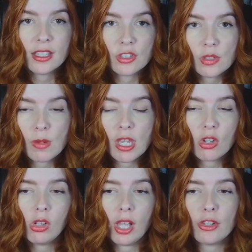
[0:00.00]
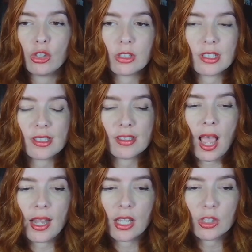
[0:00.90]
Smeagol, and you're
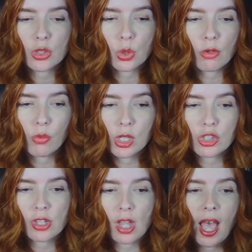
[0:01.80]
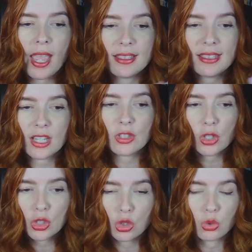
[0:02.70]
deciding sort of which side takes
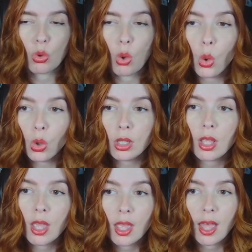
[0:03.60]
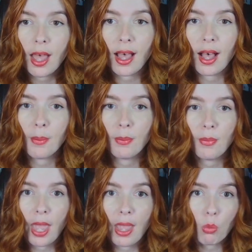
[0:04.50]
control
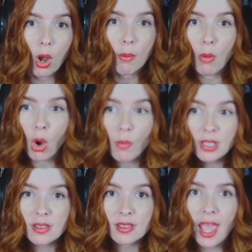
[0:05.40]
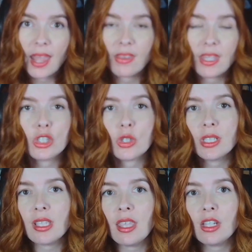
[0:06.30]
at what moments. And the
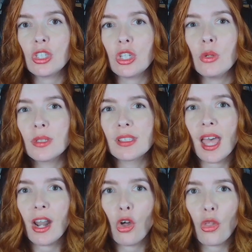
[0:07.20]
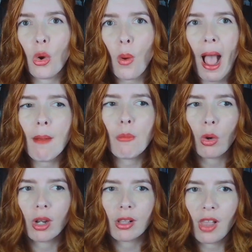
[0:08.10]
interesting thing too is that although I'm
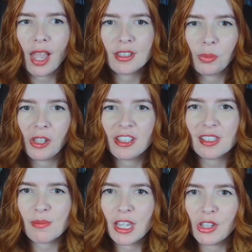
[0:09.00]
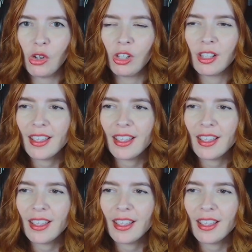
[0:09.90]
more inclined to play Smeagol,